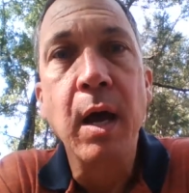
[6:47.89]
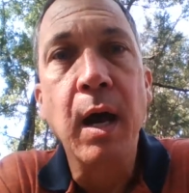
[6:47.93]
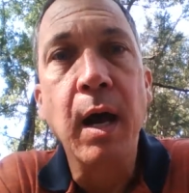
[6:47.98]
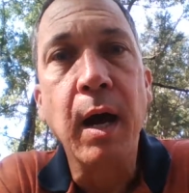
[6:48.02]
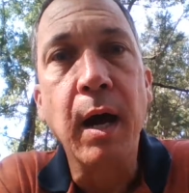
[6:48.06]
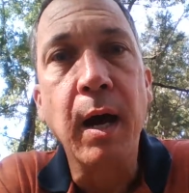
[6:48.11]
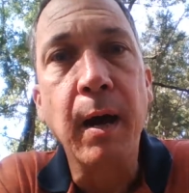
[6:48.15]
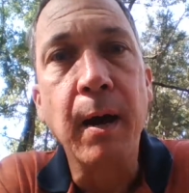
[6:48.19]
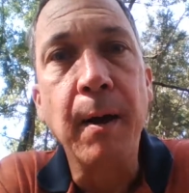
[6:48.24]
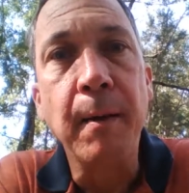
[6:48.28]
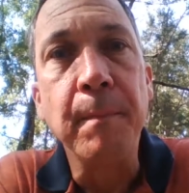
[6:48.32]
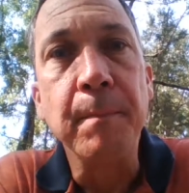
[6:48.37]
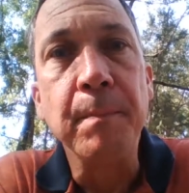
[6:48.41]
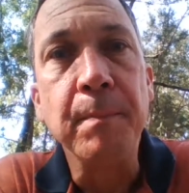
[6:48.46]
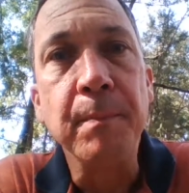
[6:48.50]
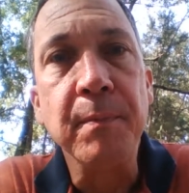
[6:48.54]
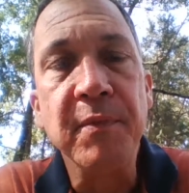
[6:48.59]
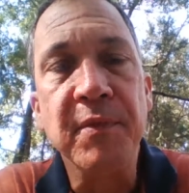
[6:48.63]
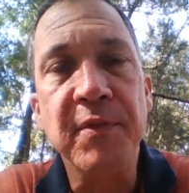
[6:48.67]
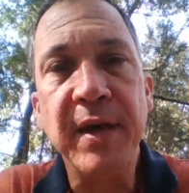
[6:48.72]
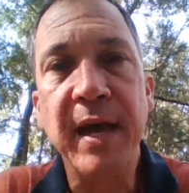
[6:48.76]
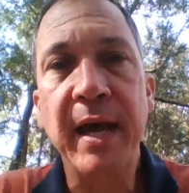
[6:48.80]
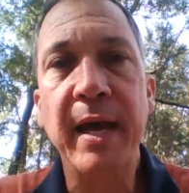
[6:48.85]

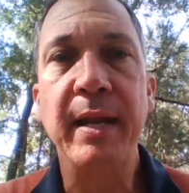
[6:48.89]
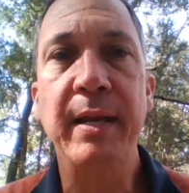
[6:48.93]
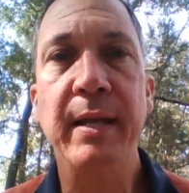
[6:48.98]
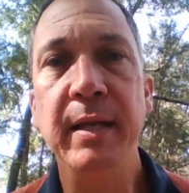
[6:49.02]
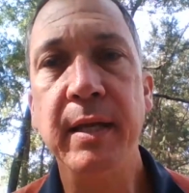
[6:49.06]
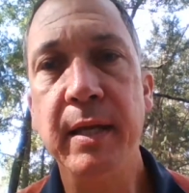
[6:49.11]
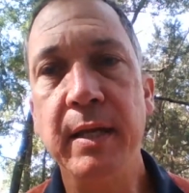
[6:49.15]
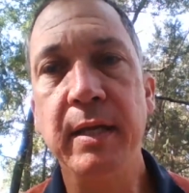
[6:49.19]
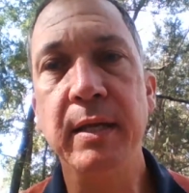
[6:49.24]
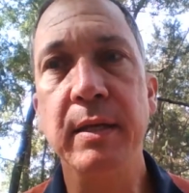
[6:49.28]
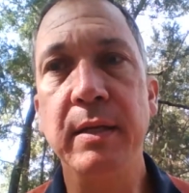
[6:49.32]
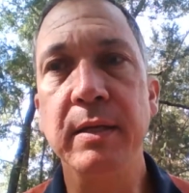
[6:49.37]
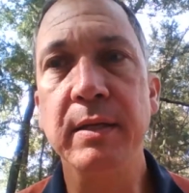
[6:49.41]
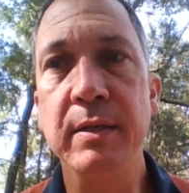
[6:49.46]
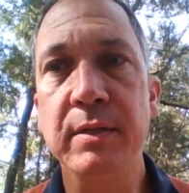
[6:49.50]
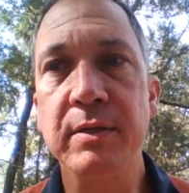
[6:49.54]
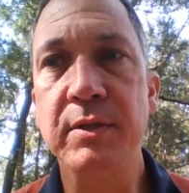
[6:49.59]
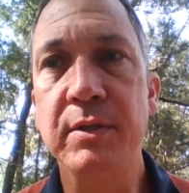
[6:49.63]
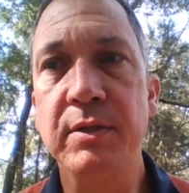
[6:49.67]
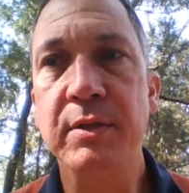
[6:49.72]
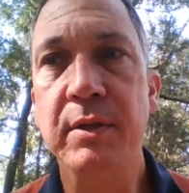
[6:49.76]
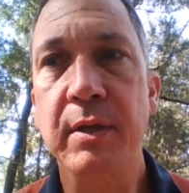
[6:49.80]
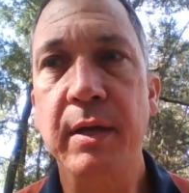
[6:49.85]
That
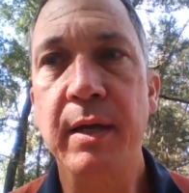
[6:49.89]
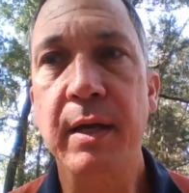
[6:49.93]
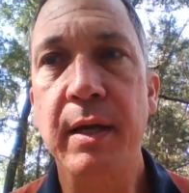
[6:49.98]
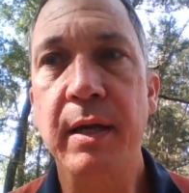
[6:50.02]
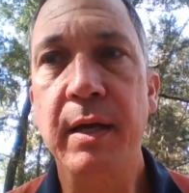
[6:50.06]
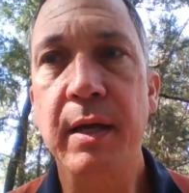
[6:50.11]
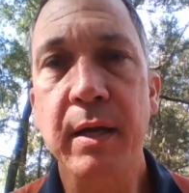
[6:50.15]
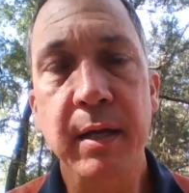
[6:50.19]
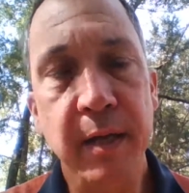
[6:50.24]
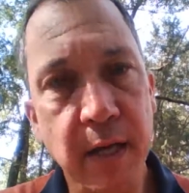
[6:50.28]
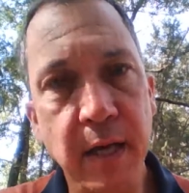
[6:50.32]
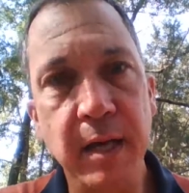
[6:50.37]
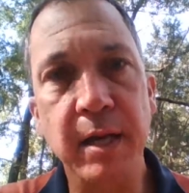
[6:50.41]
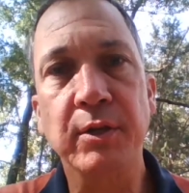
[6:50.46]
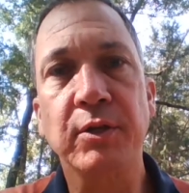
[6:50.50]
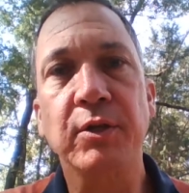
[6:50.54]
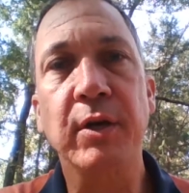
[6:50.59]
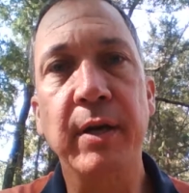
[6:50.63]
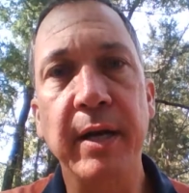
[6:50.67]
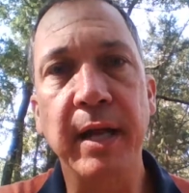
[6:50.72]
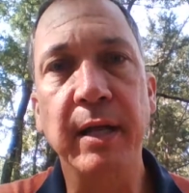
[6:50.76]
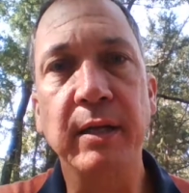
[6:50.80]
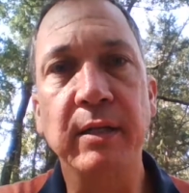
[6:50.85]
is going to
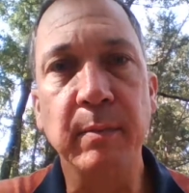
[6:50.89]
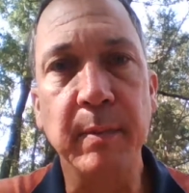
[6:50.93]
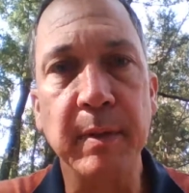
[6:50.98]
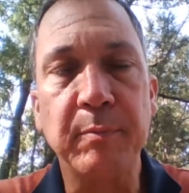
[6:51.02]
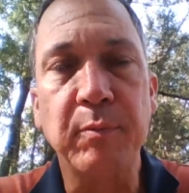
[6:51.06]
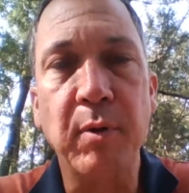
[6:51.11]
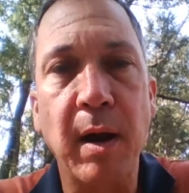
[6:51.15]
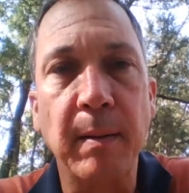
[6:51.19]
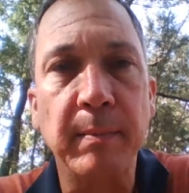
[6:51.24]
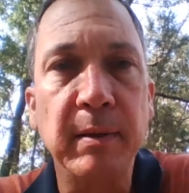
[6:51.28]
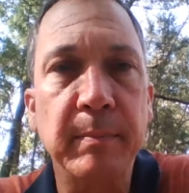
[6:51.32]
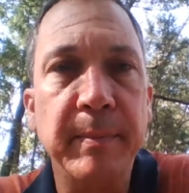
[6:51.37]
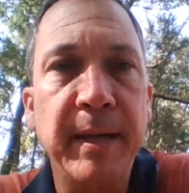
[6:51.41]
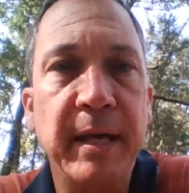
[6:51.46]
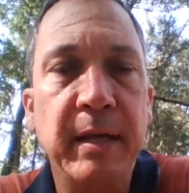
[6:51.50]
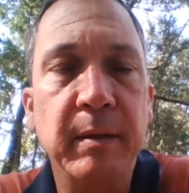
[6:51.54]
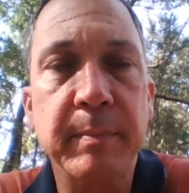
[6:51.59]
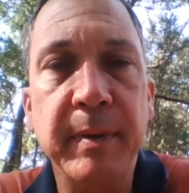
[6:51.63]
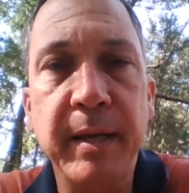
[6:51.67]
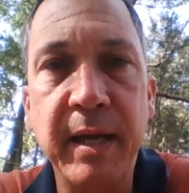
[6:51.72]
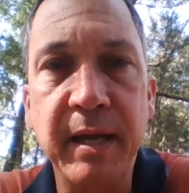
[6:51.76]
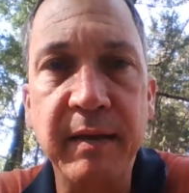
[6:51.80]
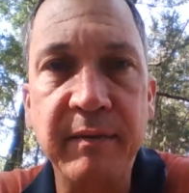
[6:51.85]
turn out to be problematic
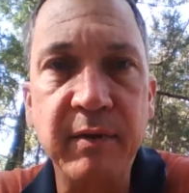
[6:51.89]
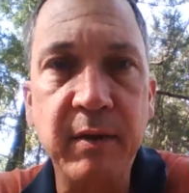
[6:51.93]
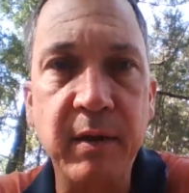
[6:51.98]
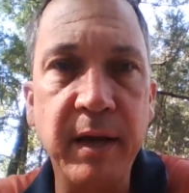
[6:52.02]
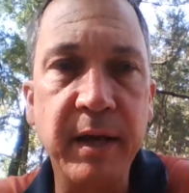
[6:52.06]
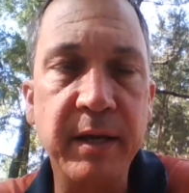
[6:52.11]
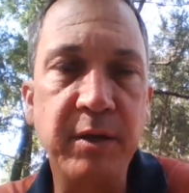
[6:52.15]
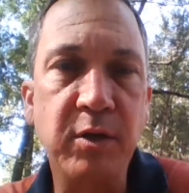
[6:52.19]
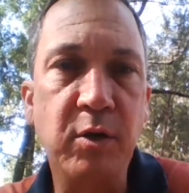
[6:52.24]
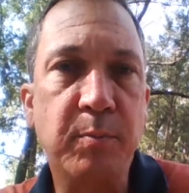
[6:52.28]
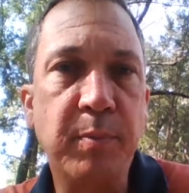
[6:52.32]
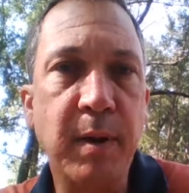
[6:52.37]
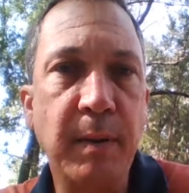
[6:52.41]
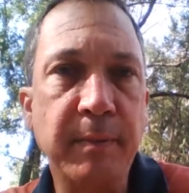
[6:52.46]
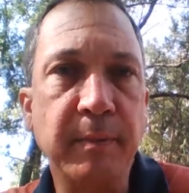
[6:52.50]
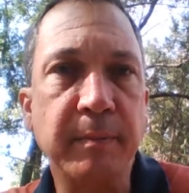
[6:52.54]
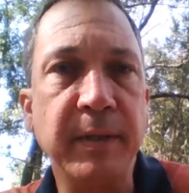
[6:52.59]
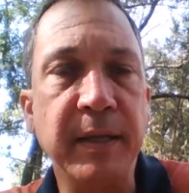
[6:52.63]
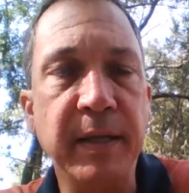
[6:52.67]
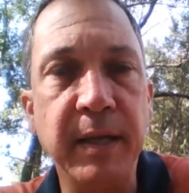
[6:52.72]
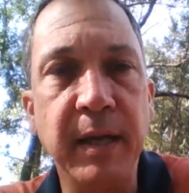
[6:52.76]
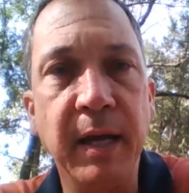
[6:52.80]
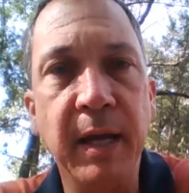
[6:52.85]
behavior, and you're
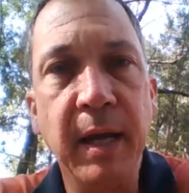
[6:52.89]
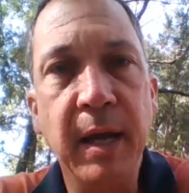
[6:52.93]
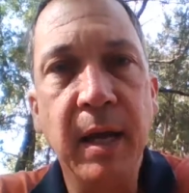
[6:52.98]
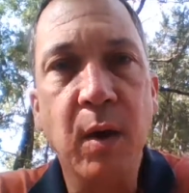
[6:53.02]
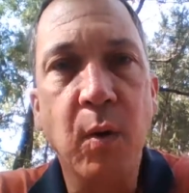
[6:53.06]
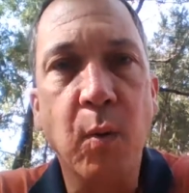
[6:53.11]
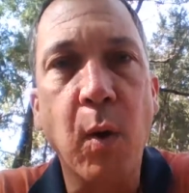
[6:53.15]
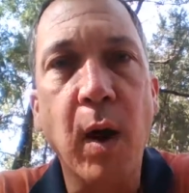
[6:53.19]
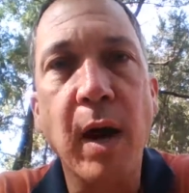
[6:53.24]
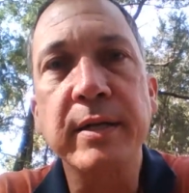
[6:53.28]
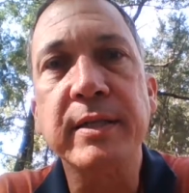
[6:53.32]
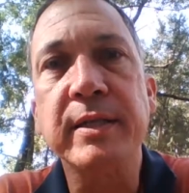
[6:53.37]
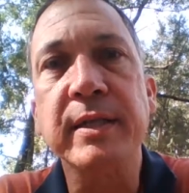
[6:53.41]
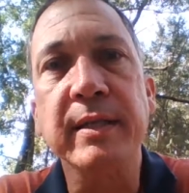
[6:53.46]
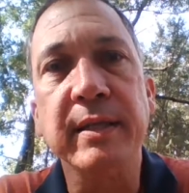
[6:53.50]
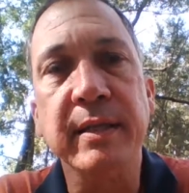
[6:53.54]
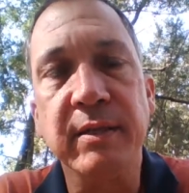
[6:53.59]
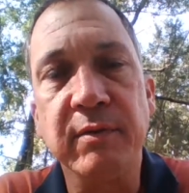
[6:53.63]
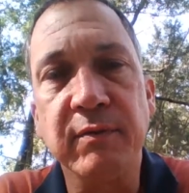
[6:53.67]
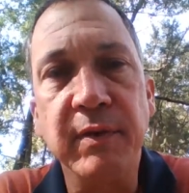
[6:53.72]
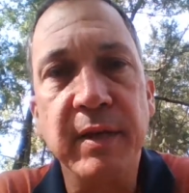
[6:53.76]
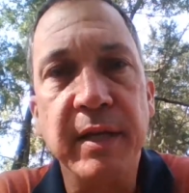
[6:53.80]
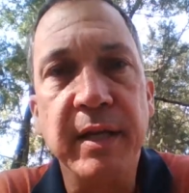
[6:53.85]
probably watching
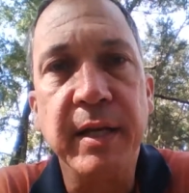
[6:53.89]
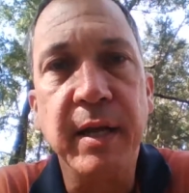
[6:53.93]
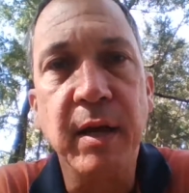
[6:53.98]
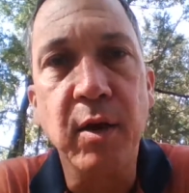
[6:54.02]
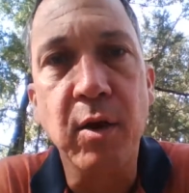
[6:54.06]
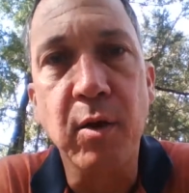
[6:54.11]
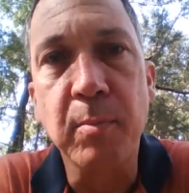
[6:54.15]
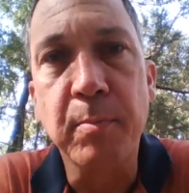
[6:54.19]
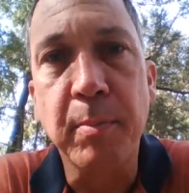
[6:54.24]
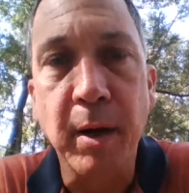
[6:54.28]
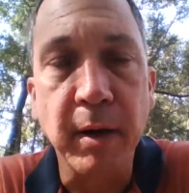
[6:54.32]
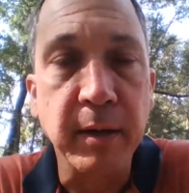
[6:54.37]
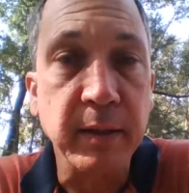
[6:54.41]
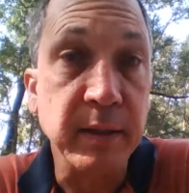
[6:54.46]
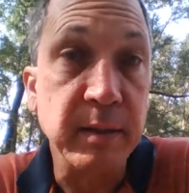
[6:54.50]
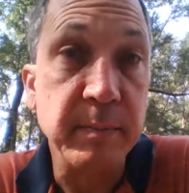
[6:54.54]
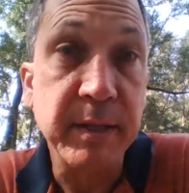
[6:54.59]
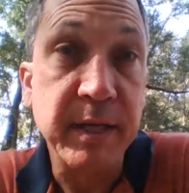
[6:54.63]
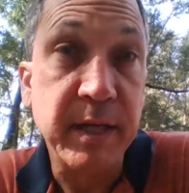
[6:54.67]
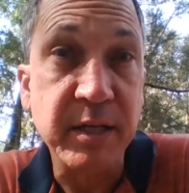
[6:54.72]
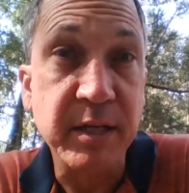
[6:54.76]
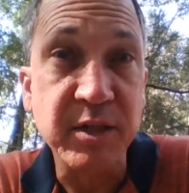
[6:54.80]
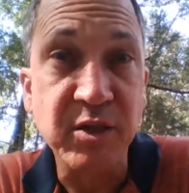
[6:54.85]
this video partly
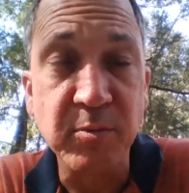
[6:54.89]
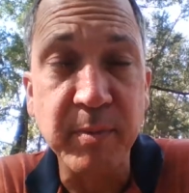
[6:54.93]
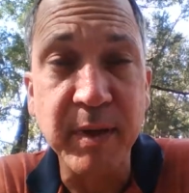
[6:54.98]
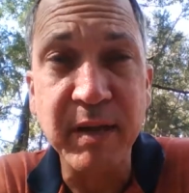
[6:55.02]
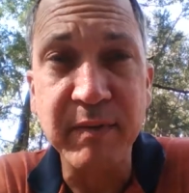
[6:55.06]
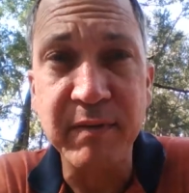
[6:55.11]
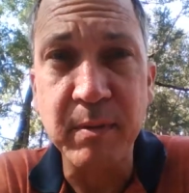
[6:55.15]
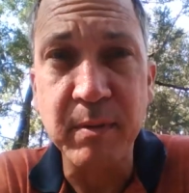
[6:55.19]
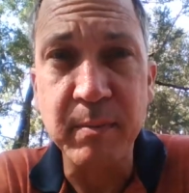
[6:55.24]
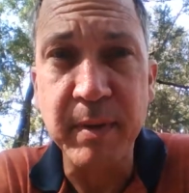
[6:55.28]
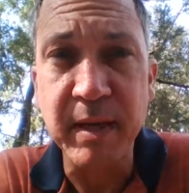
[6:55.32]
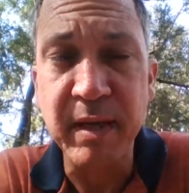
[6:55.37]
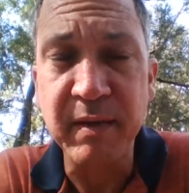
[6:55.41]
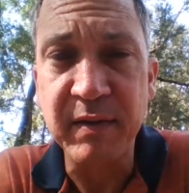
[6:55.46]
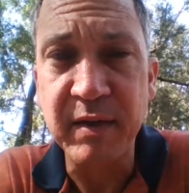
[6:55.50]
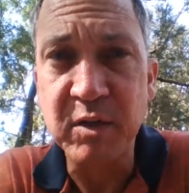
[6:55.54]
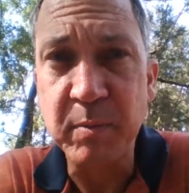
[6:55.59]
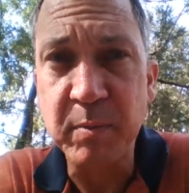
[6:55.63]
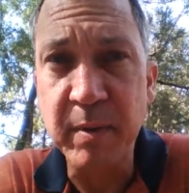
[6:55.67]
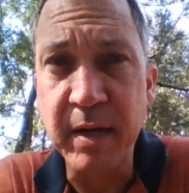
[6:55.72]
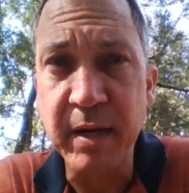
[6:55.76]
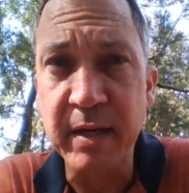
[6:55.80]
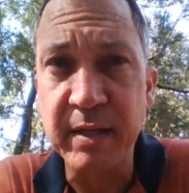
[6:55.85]
because you may have
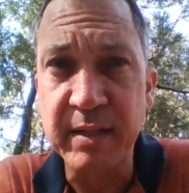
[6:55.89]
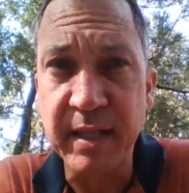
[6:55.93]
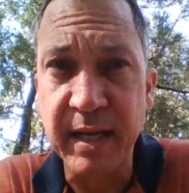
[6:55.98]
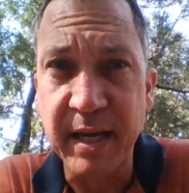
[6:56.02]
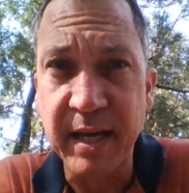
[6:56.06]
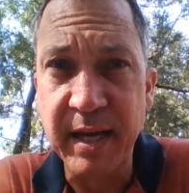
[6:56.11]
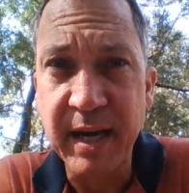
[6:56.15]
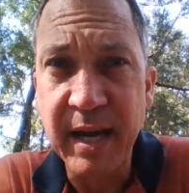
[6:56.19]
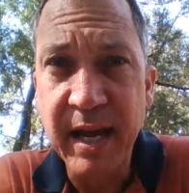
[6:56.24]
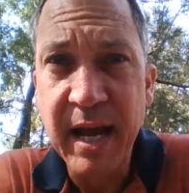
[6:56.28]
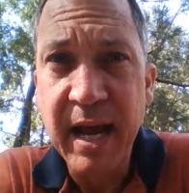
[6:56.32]
experienced that.